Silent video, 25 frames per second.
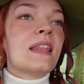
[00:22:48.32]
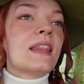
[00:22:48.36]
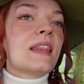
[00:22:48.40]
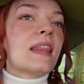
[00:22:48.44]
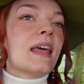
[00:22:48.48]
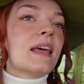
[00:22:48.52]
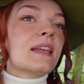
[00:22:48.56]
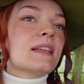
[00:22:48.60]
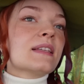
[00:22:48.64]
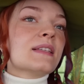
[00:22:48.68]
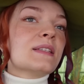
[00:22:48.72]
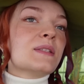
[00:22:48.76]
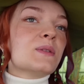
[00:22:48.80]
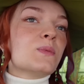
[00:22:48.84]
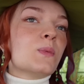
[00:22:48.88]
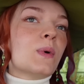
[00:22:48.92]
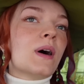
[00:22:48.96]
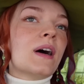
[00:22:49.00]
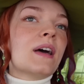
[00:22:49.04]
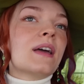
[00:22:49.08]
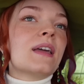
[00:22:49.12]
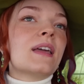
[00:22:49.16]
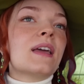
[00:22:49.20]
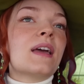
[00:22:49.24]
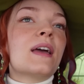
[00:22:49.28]
That is
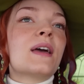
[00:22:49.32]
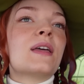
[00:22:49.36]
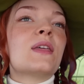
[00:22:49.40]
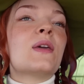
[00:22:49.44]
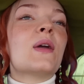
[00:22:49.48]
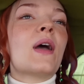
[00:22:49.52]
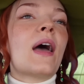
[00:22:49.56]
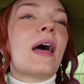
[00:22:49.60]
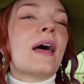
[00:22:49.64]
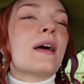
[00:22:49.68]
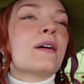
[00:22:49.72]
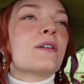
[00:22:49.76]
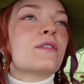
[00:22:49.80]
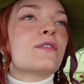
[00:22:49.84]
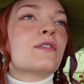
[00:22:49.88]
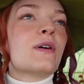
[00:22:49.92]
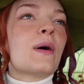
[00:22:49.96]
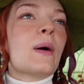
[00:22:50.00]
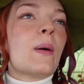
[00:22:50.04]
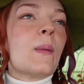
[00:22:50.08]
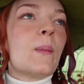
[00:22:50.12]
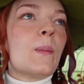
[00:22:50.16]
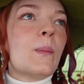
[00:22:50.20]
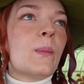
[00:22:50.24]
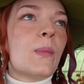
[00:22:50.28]
why you have
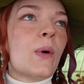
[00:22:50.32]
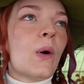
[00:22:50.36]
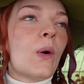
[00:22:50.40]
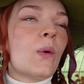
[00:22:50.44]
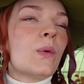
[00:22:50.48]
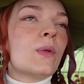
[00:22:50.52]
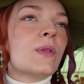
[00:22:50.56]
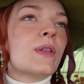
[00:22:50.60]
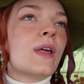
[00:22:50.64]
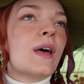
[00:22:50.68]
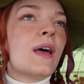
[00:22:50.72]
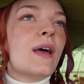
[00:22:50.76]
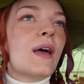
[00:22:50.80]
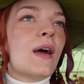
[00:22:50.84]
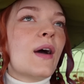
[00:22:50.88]
a bowl